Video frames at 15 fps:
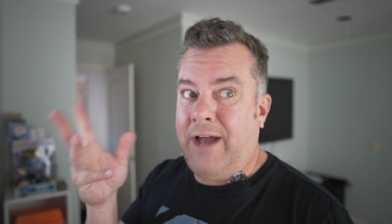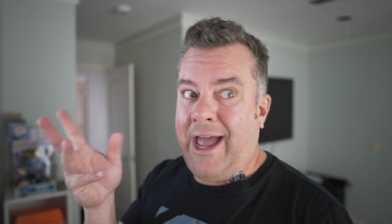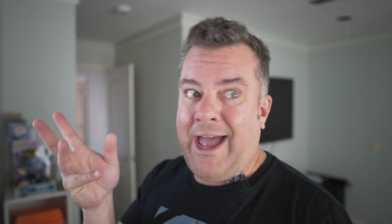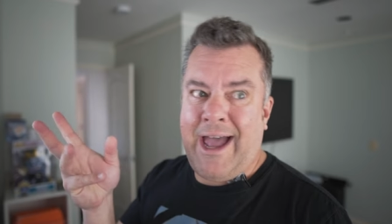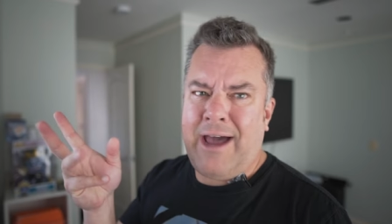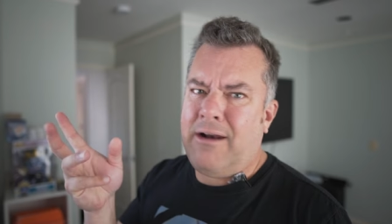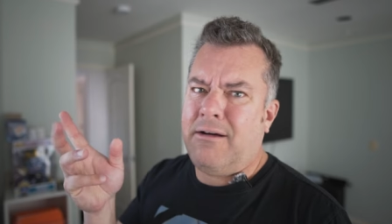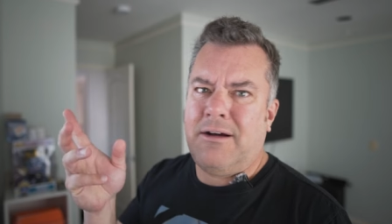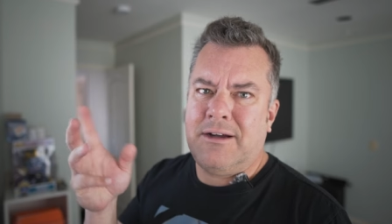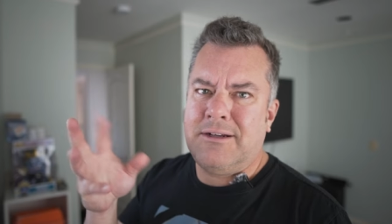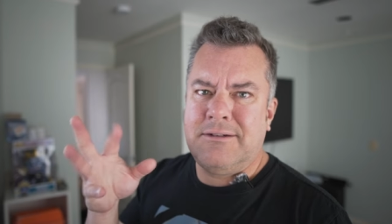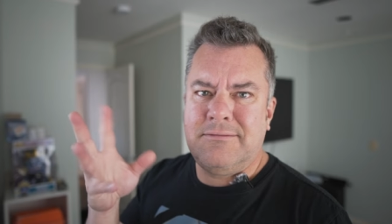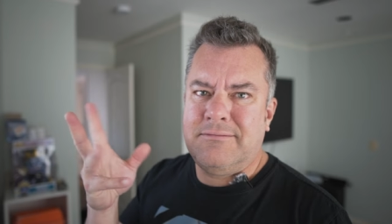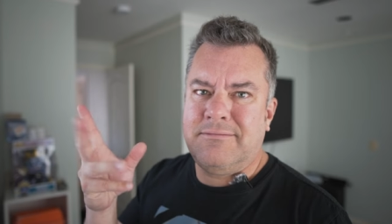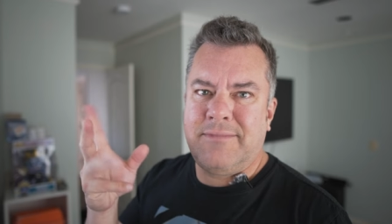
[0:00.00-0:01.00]

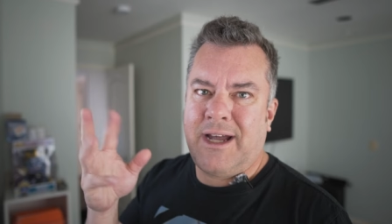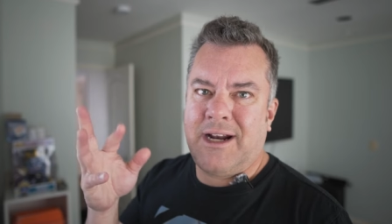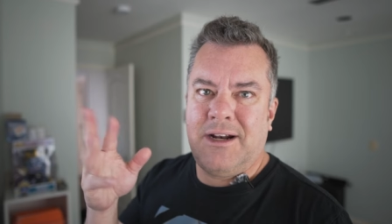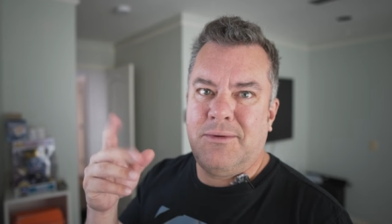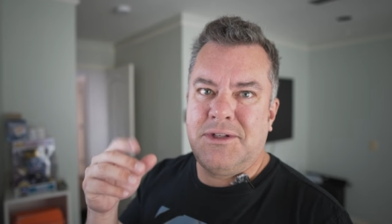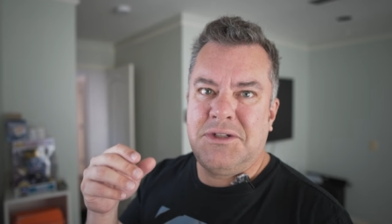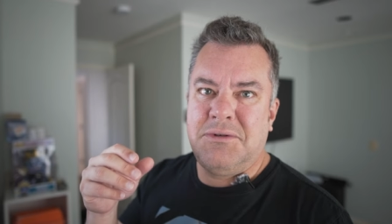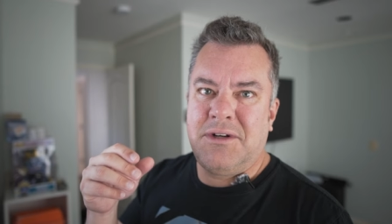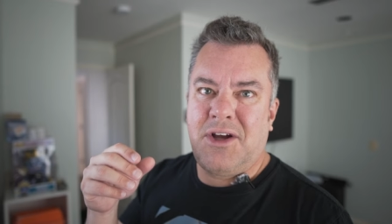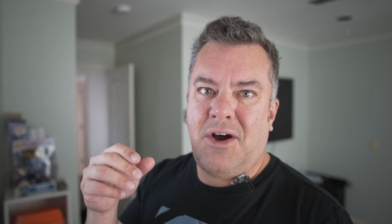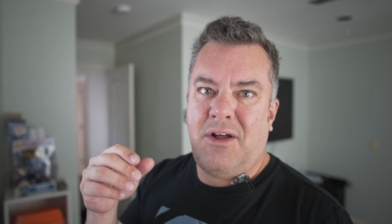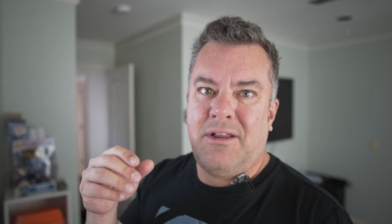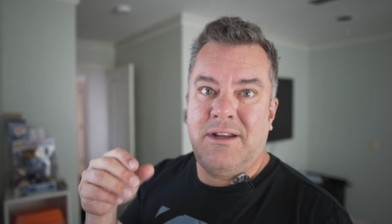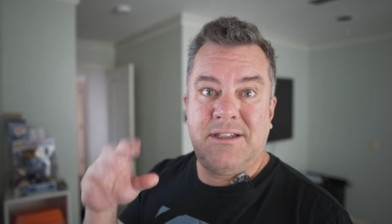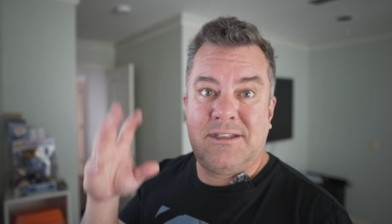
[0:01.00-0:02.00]
add-on, I don't know what you would
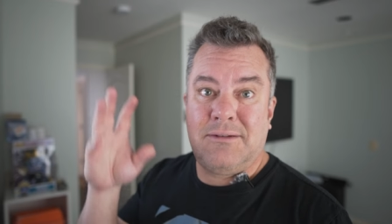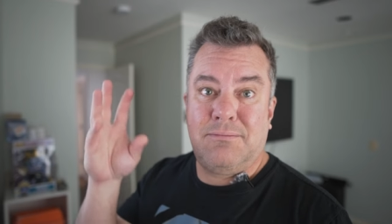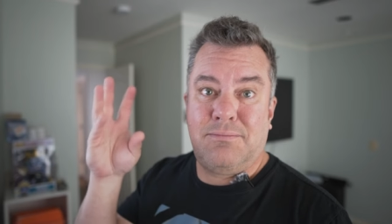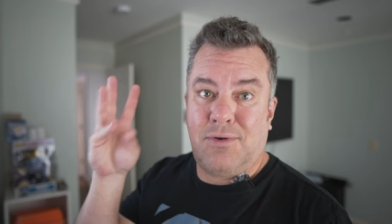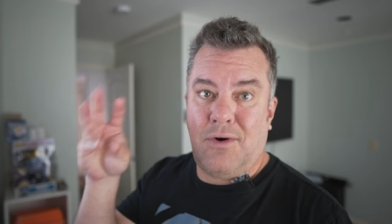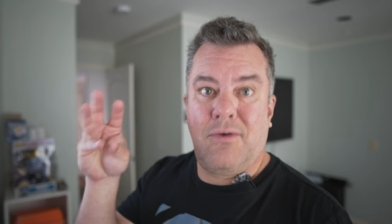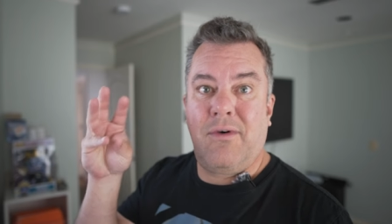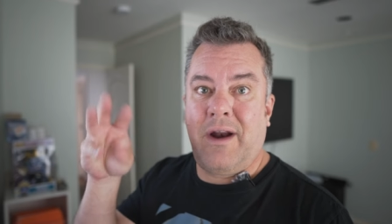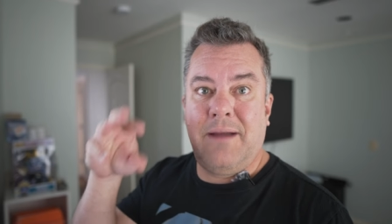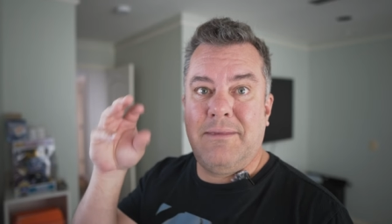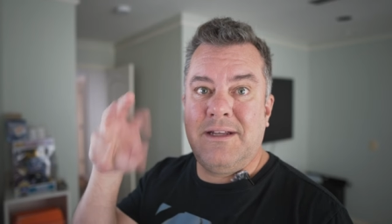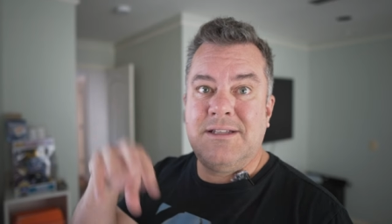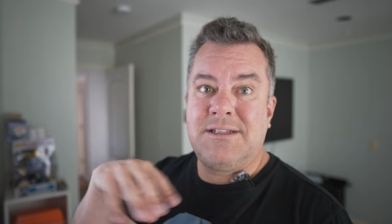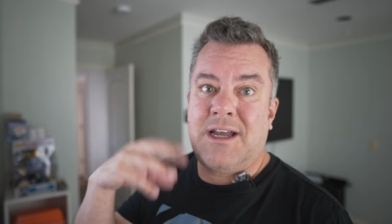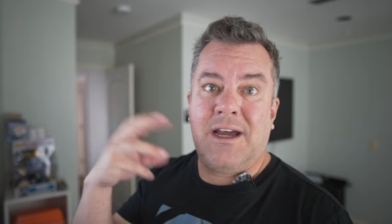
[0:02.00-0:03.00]
call it. It's a program
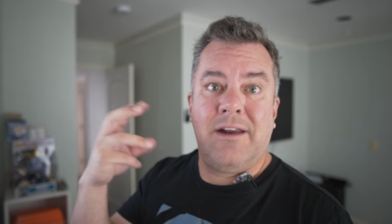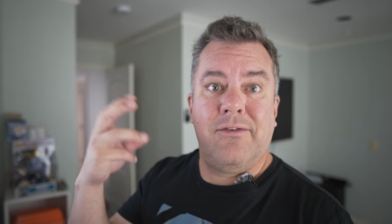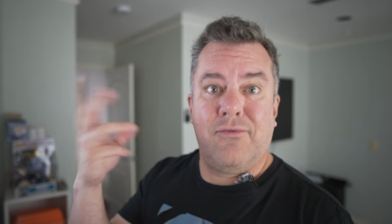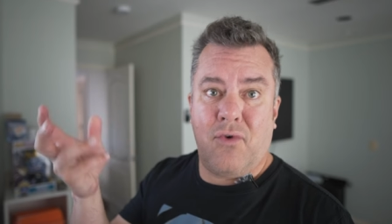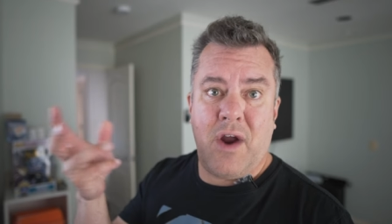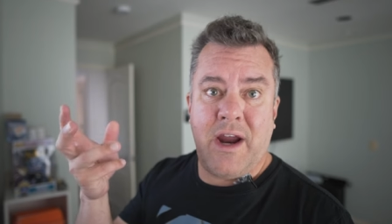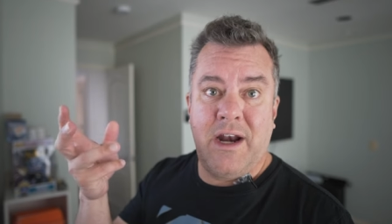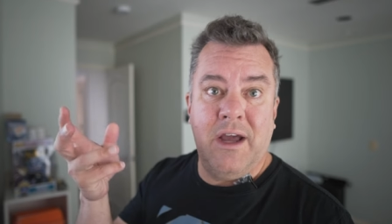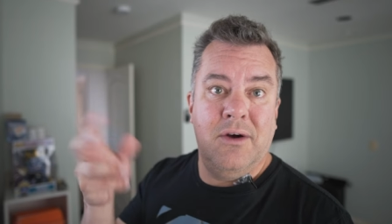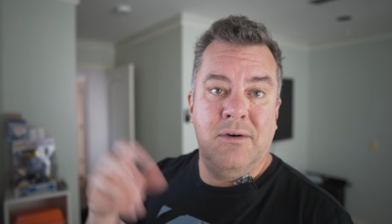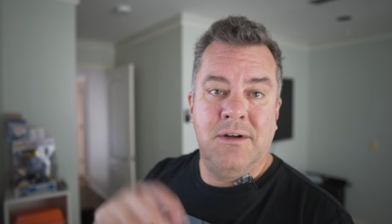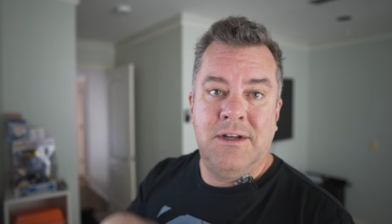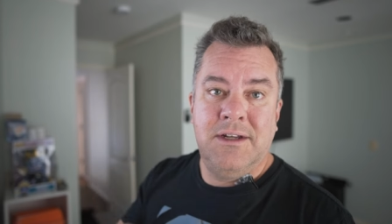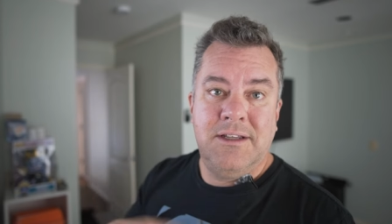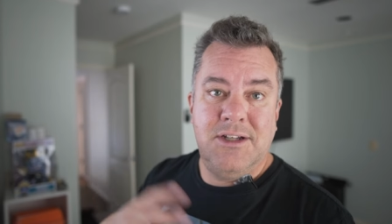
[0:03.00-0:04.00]
inside of
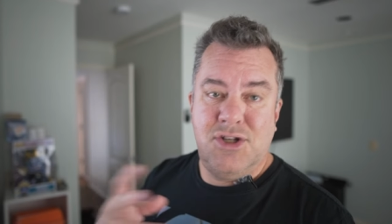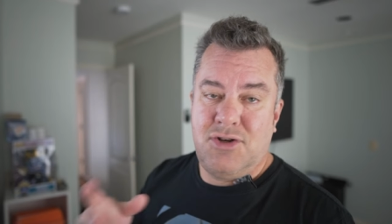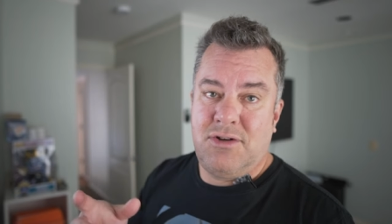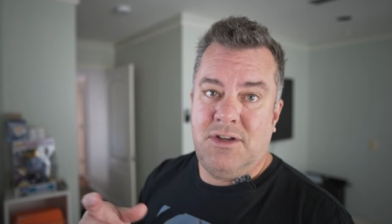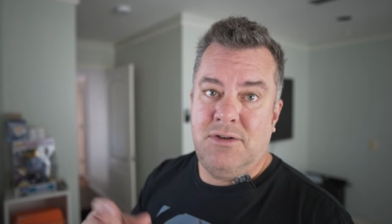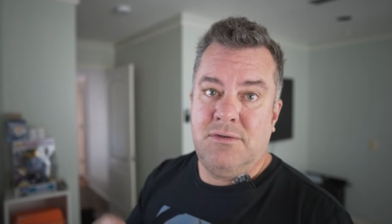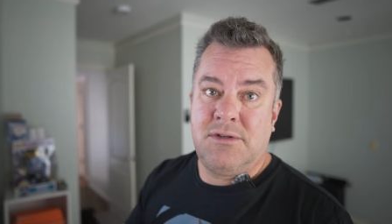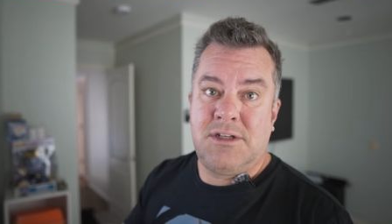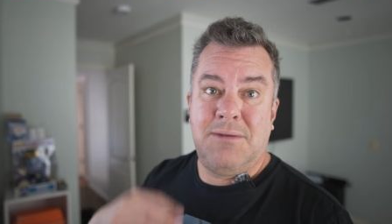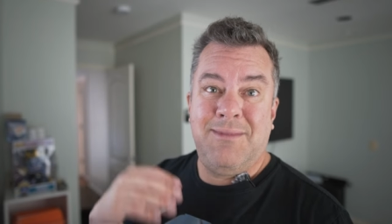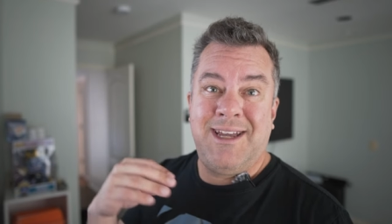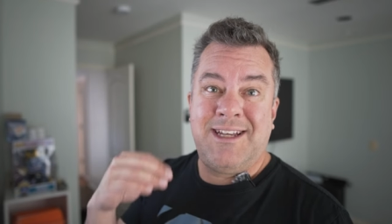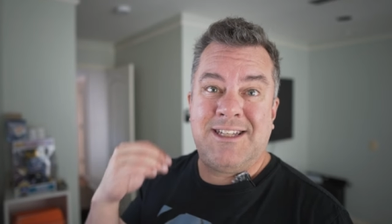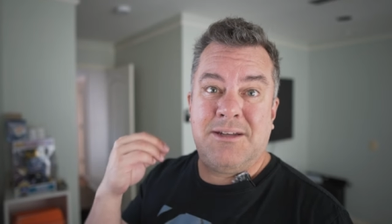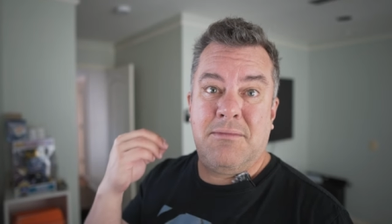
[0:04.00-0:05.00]
Rhino that you can use to
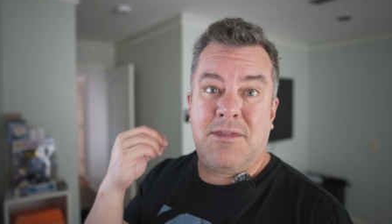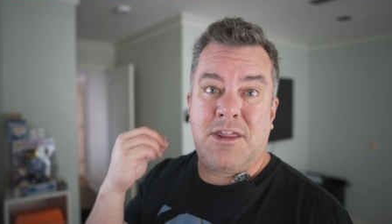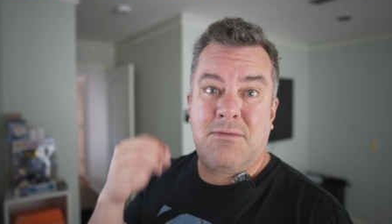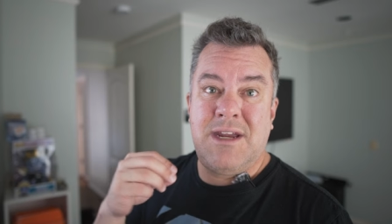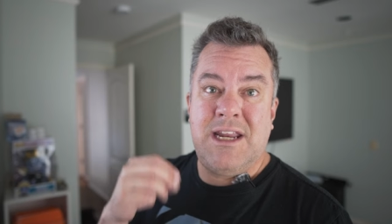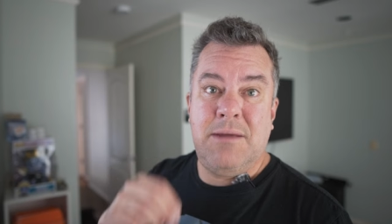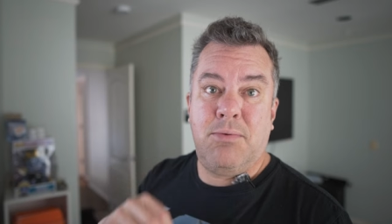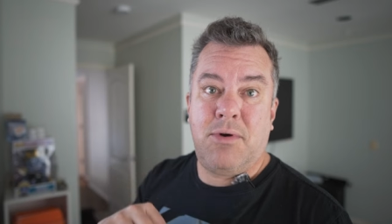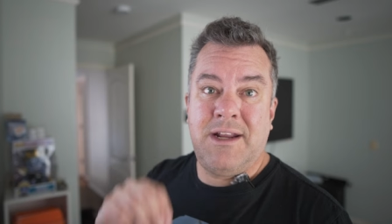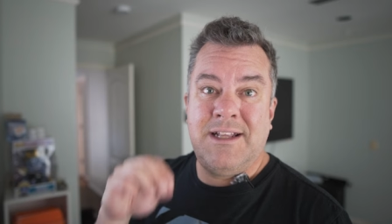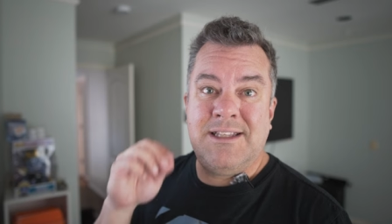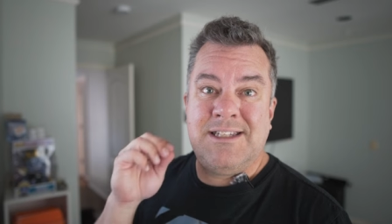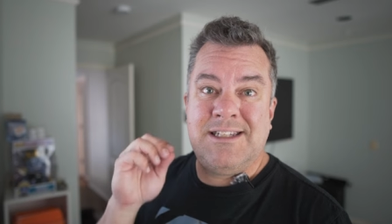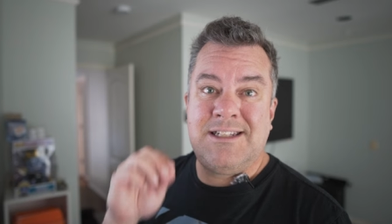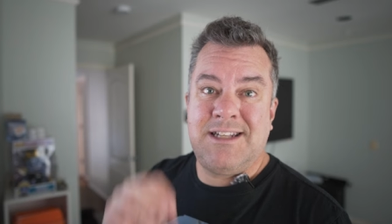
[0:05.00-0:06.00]
make some 3D
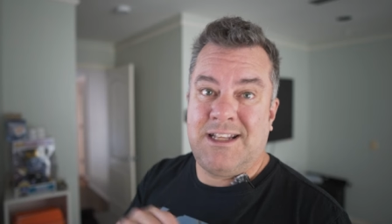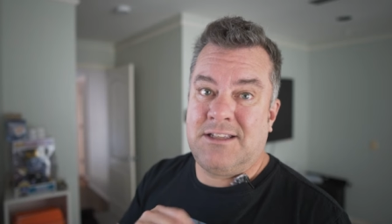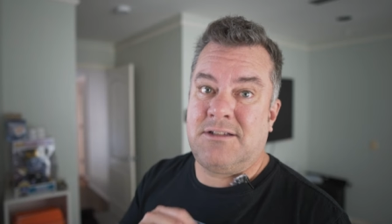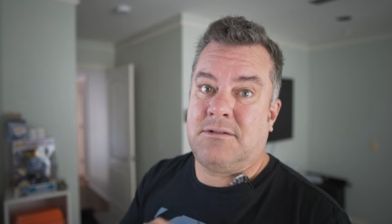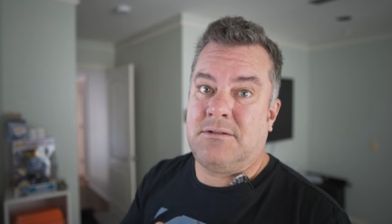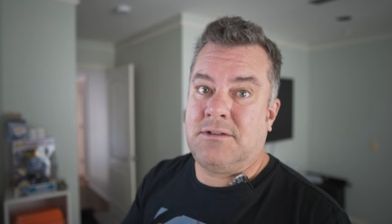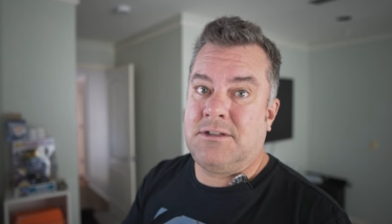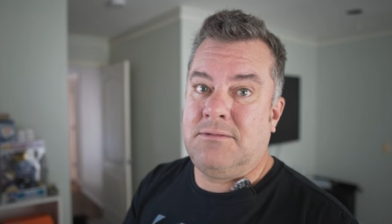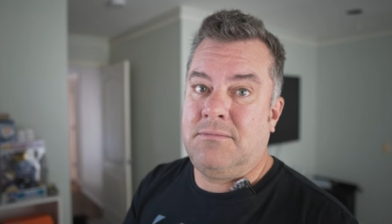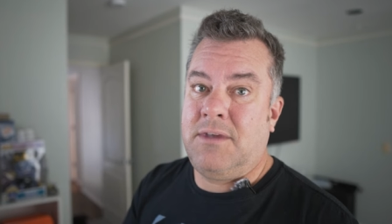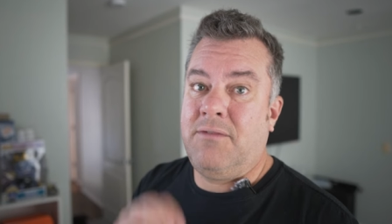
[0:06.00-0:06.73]
printed stencils.